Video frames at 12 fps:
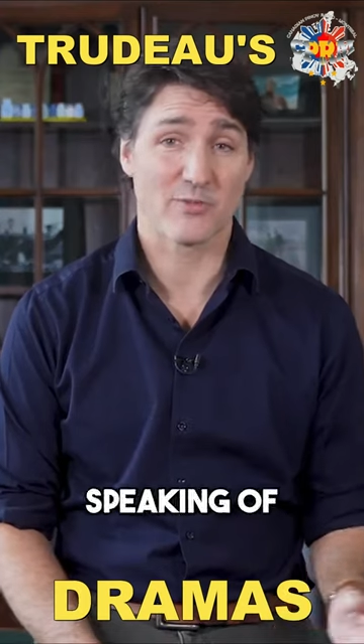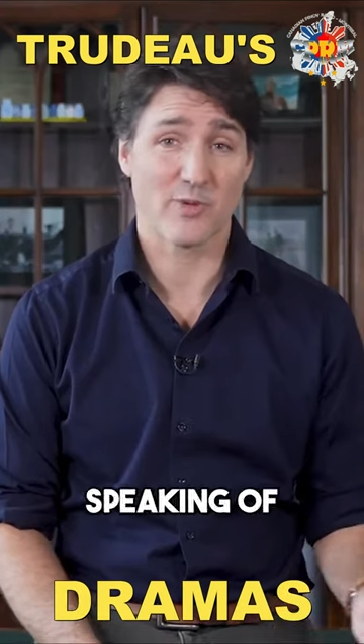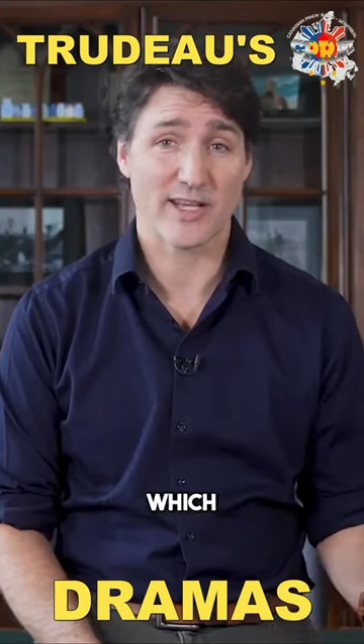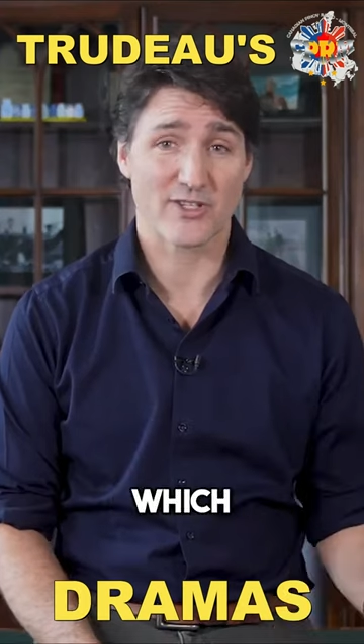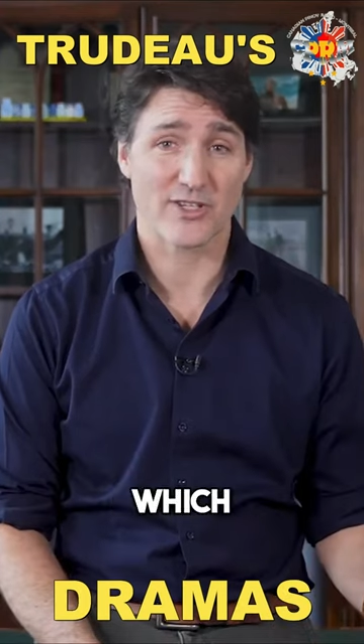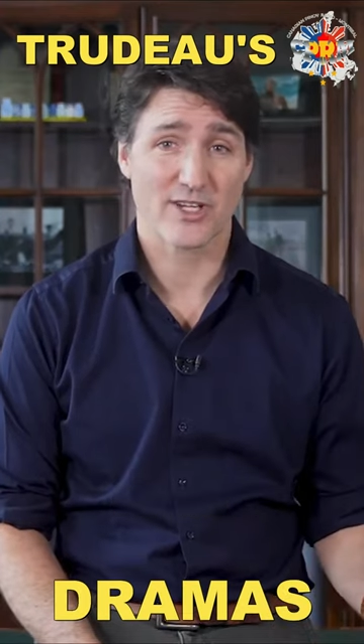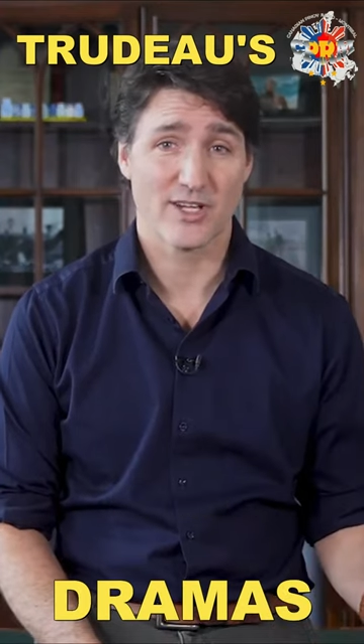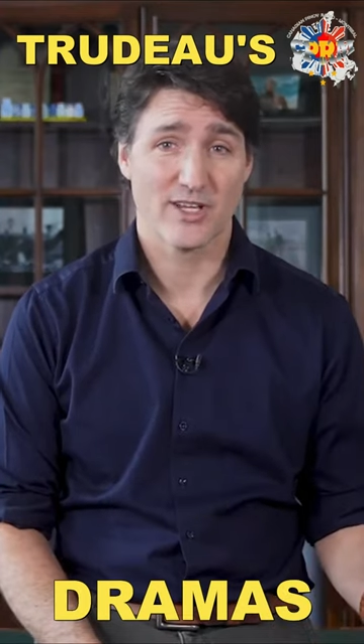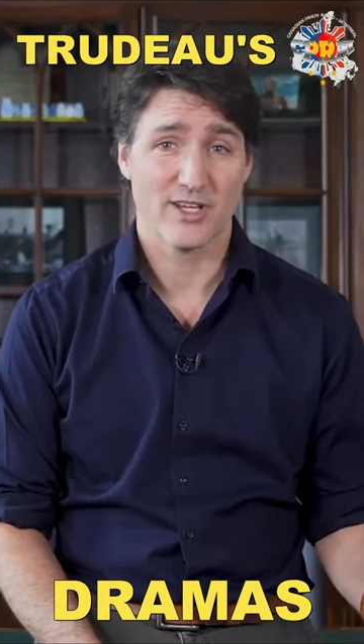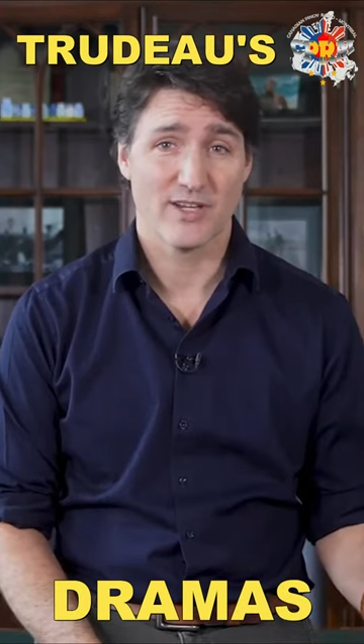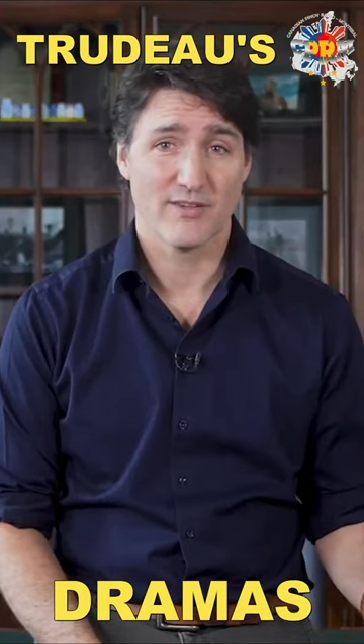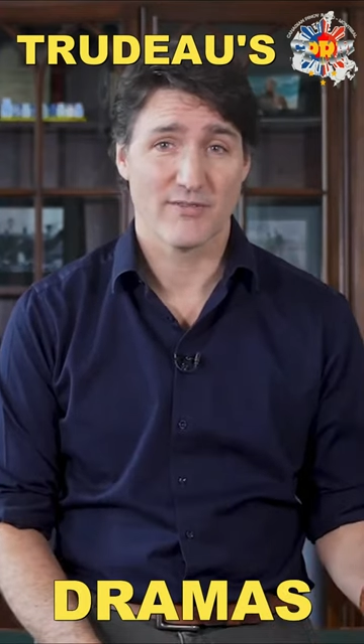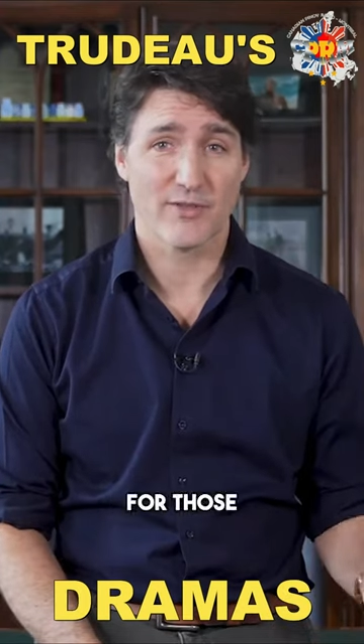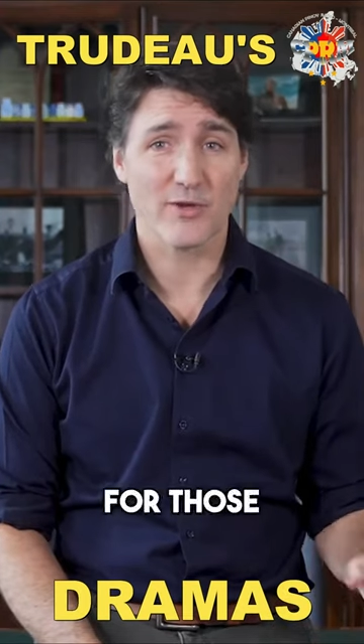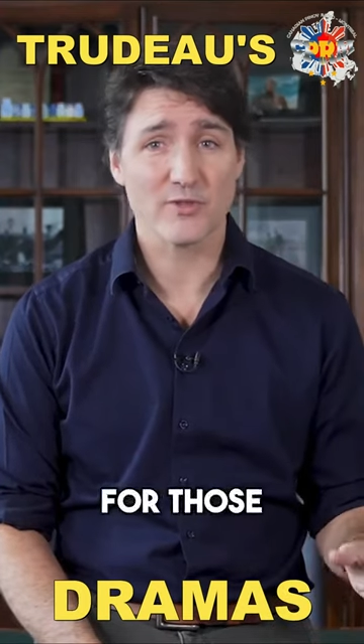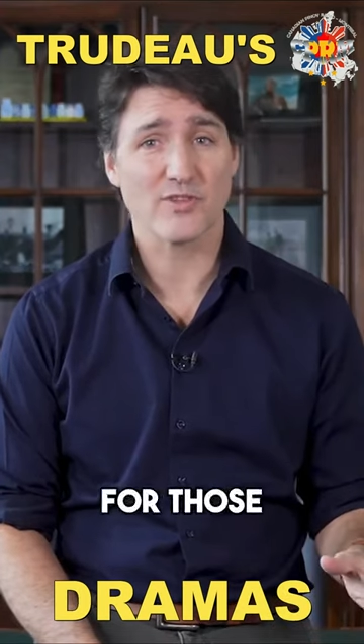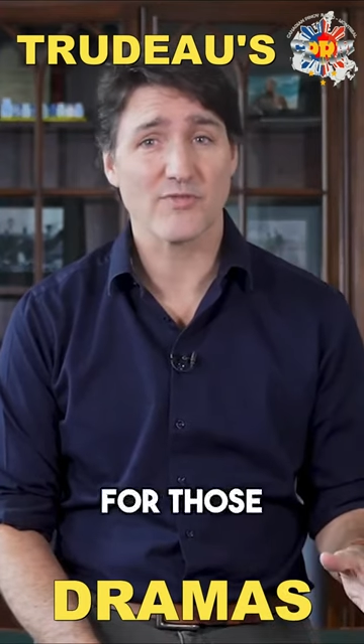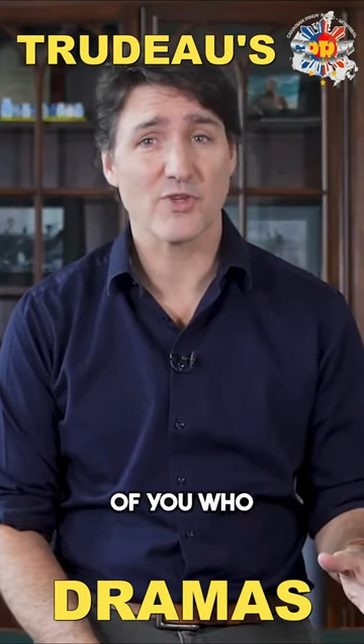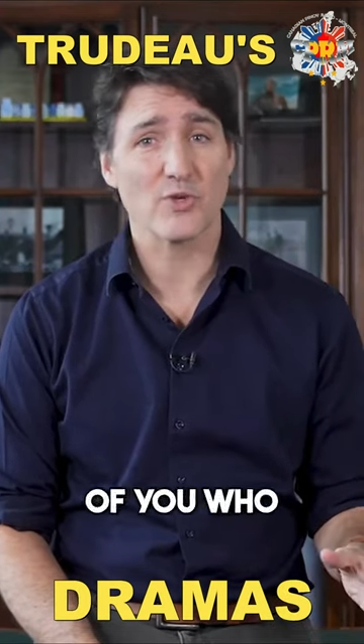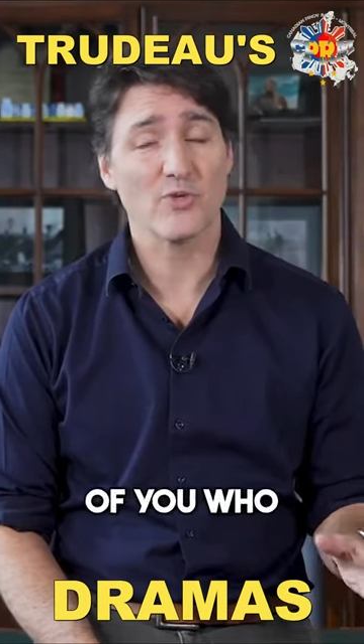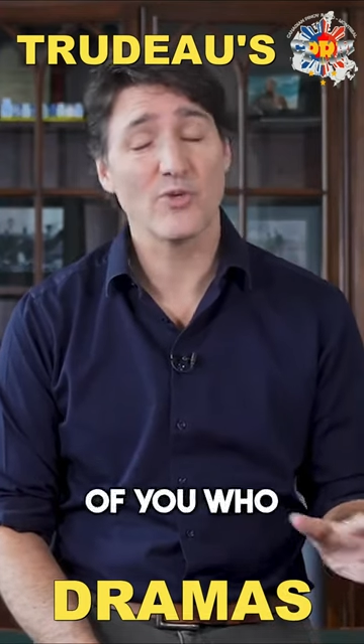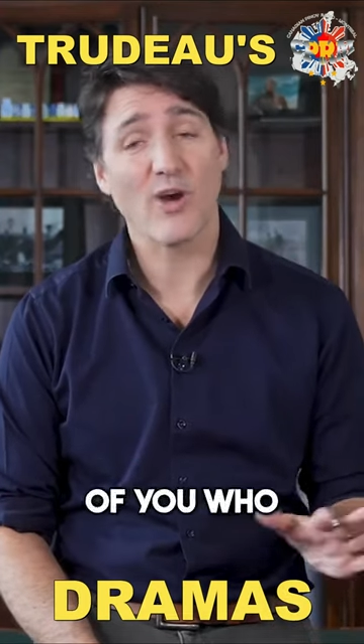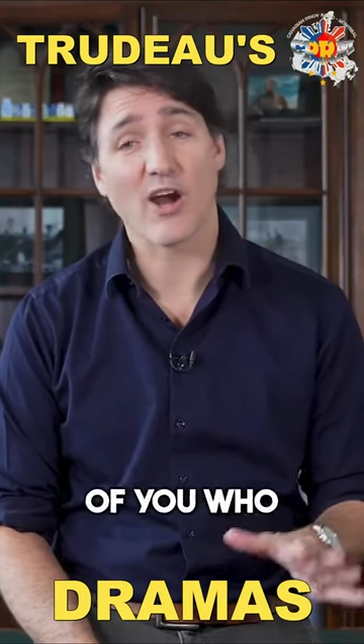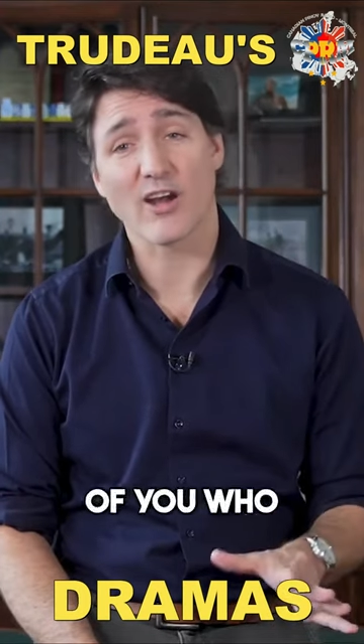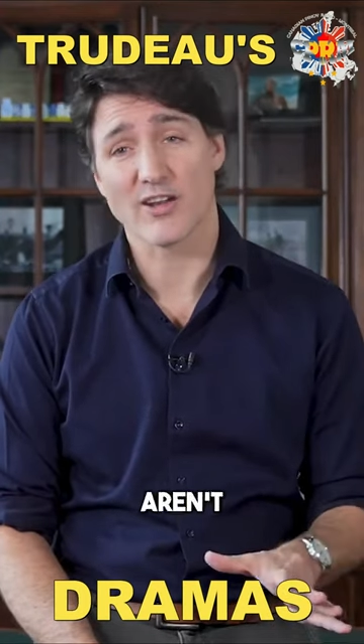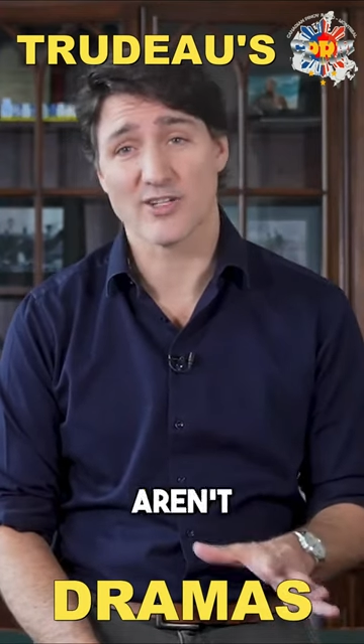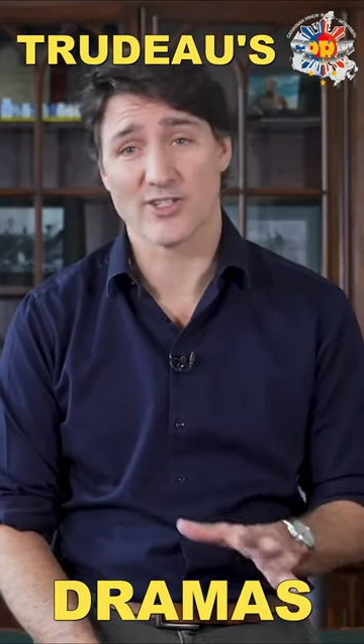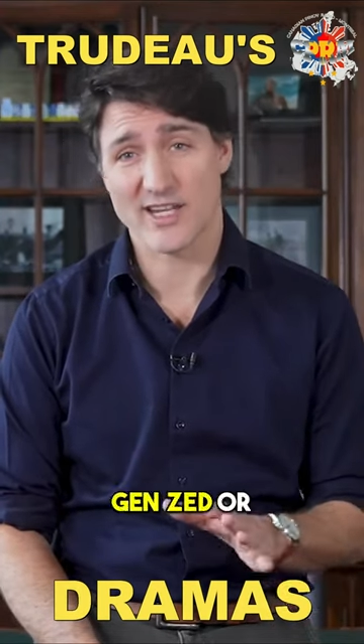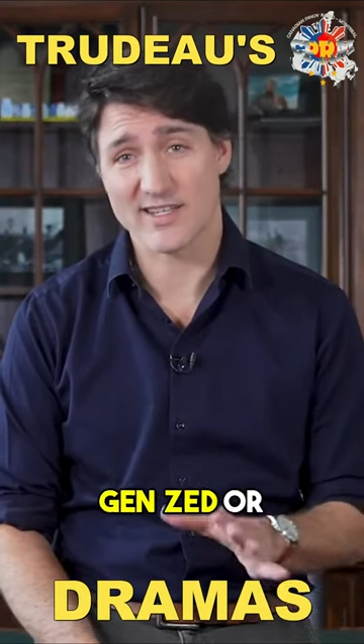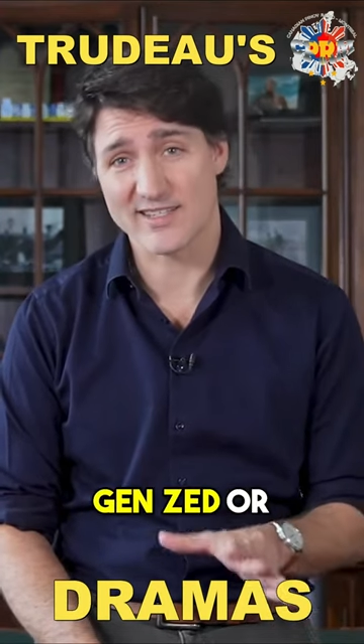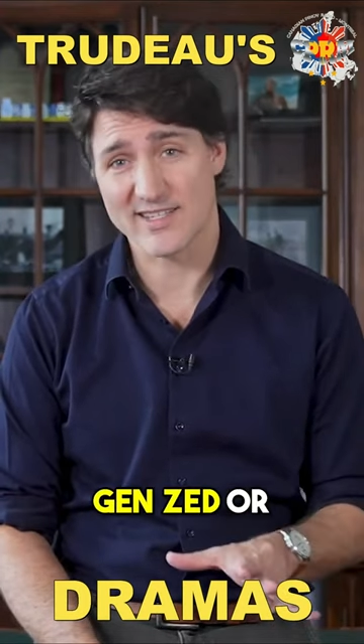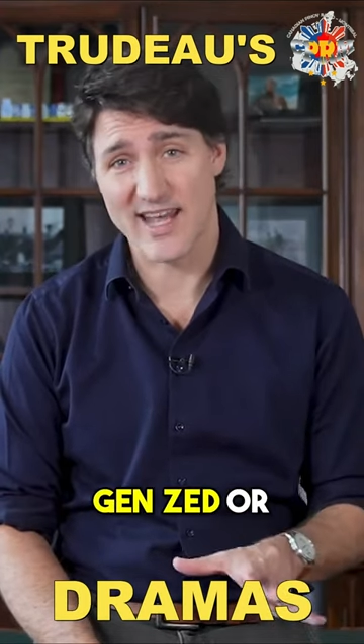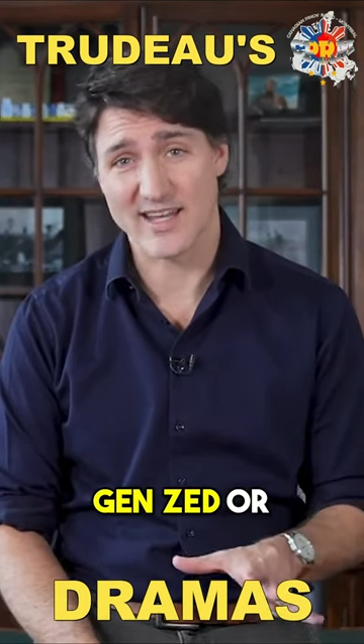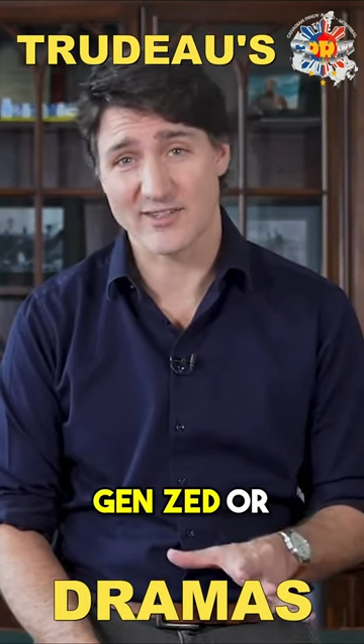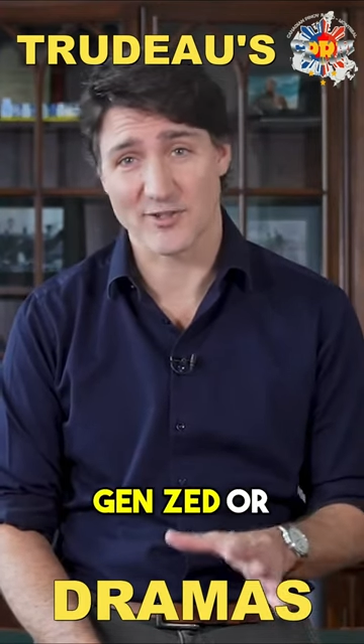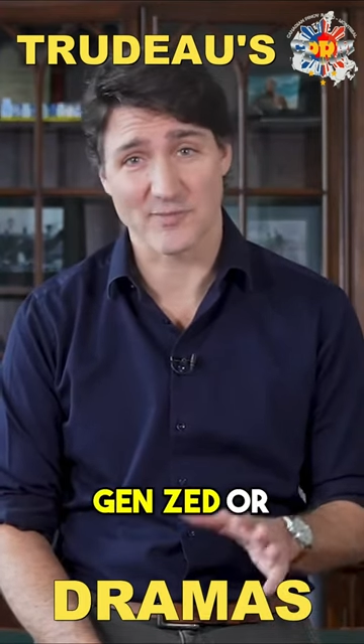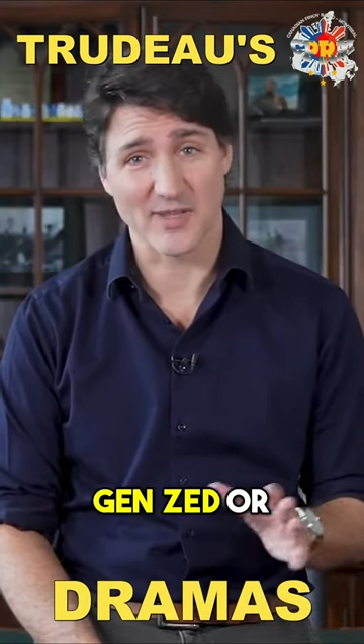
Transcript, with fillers: of which, for those of you who aren't Gen Z or